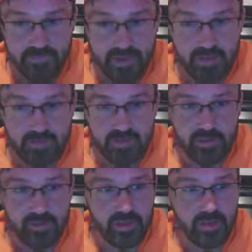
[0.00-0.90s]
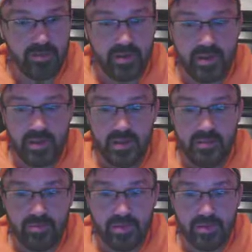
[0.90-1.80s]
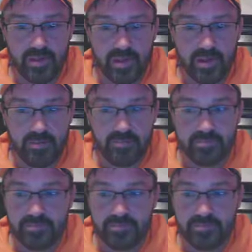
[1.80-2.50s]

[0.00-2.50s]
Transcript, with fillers: yeah, so there we go. We'll um,